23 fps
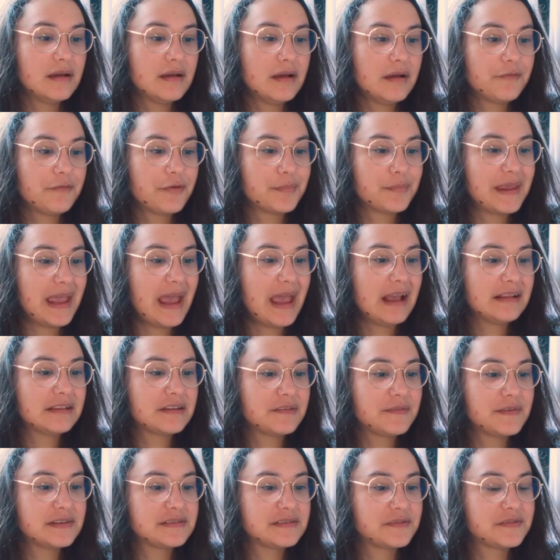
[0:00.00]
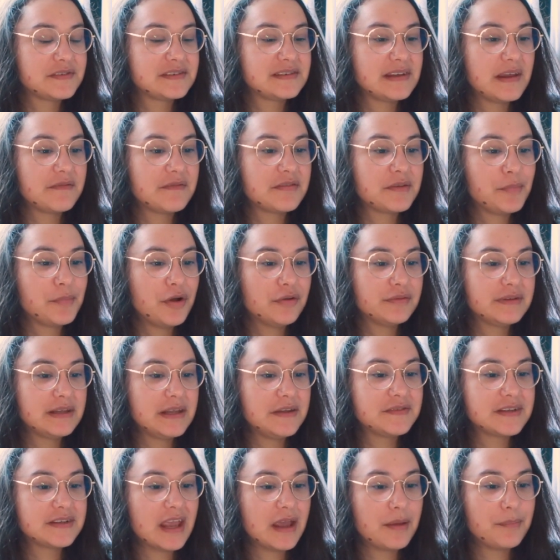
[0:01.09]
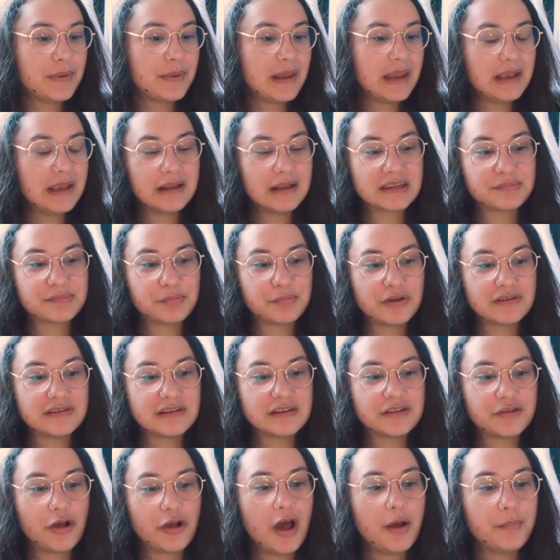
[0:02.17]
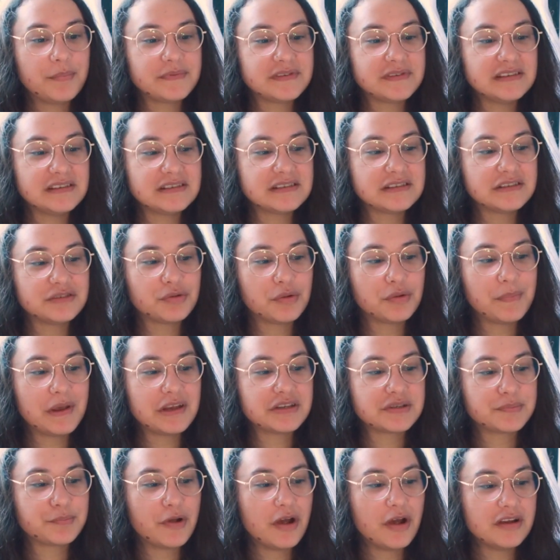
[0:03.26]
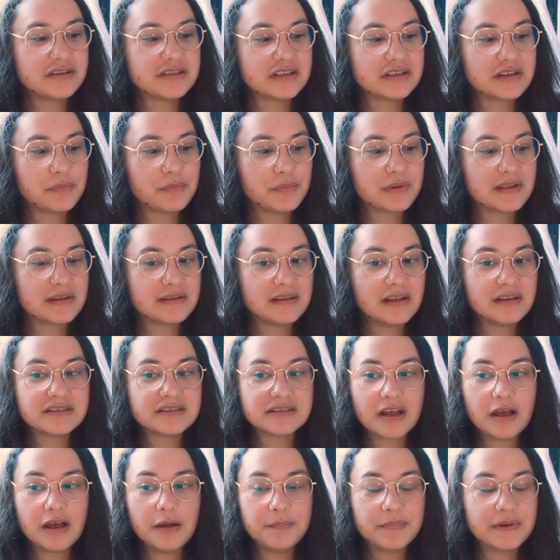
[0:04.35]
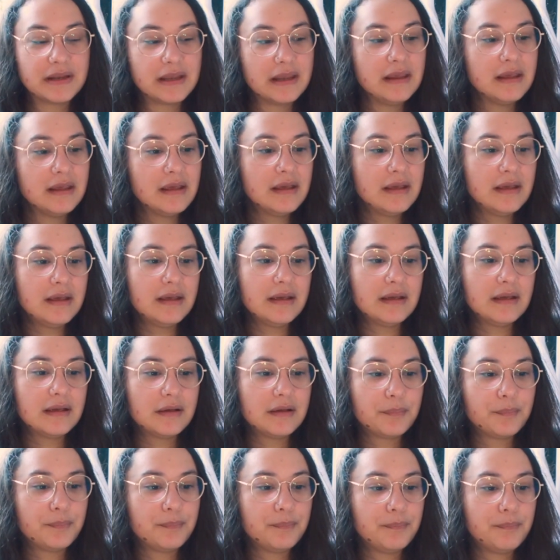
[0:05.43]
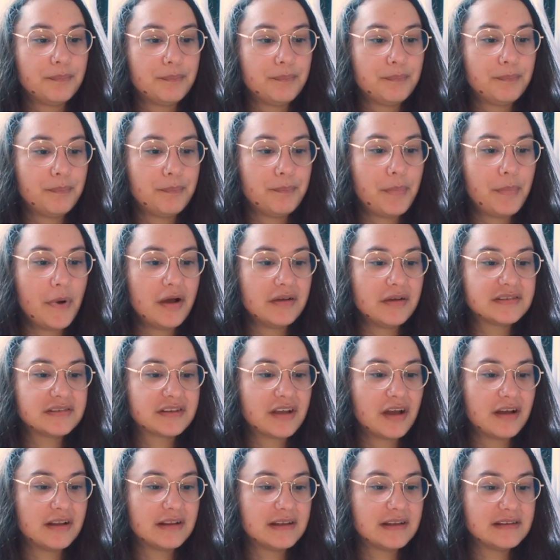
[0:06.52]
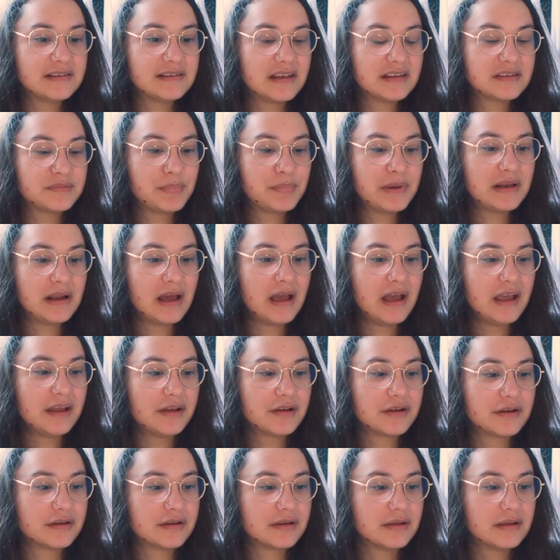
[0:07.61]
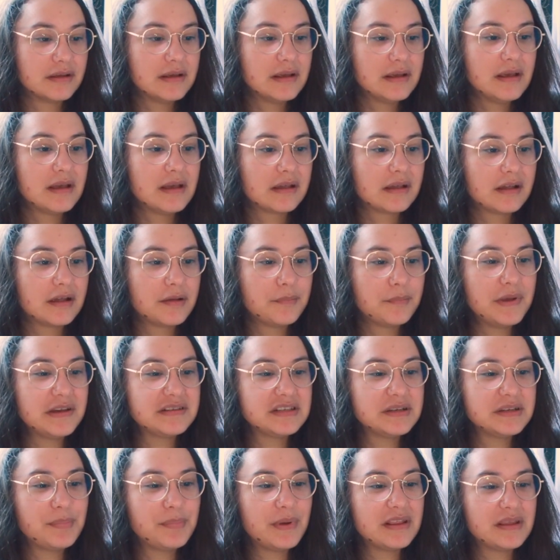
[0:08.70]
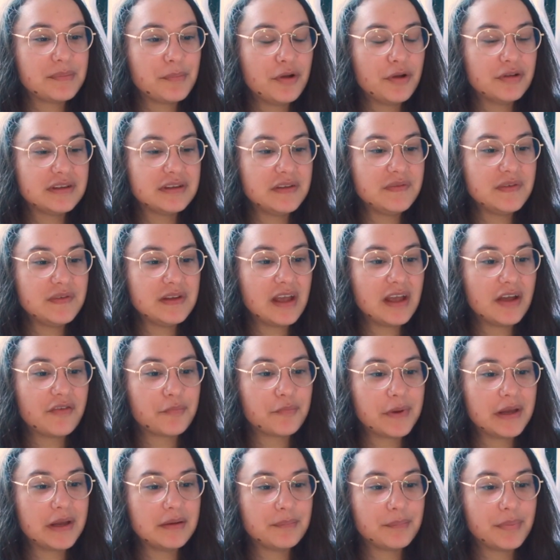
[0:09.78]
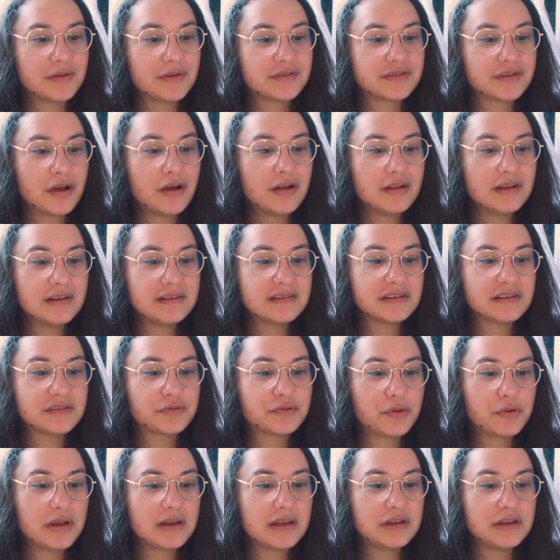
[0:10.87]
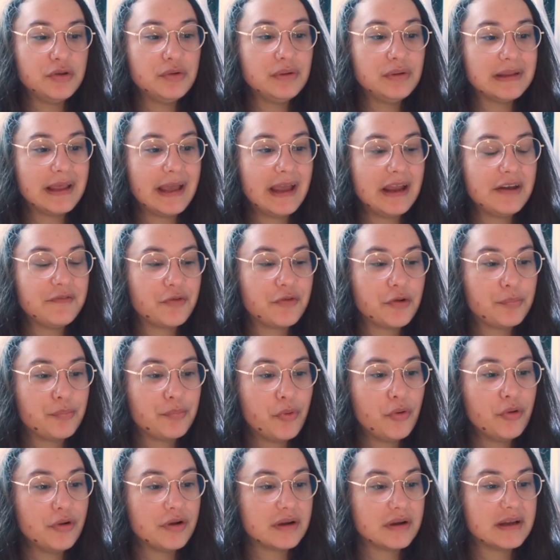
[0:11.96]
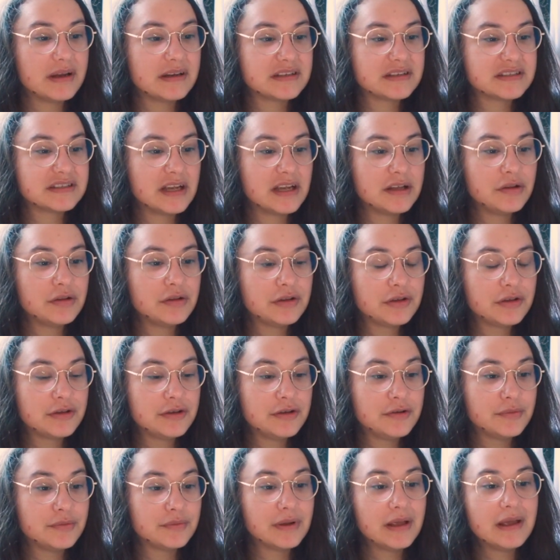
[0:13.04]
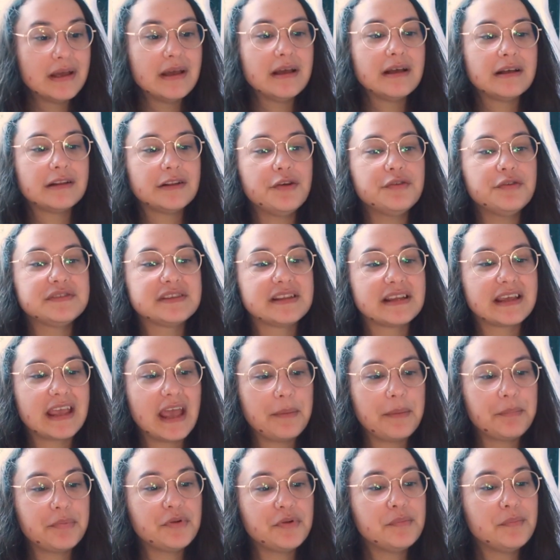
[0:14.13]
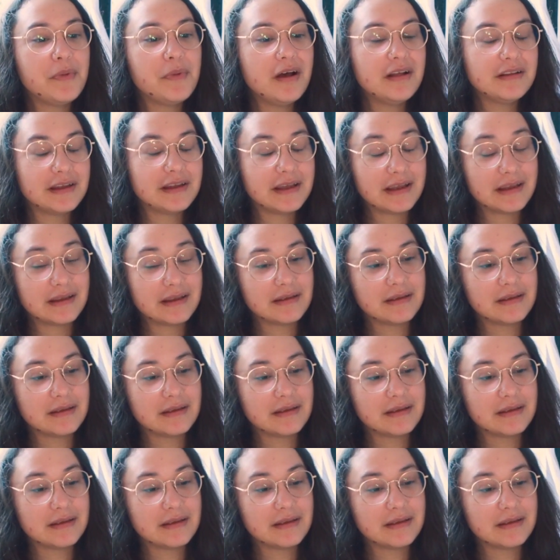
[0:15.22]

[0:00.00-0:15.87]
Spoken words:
from the activists of Save the Maldives campaign expressing their opposition to a major project, and with a Dutch company, Boskalis has been hired. Commissioned by the Maldivian government, Boskalis is creating new land for a port in a shallow lagoon close to the capital, Malé.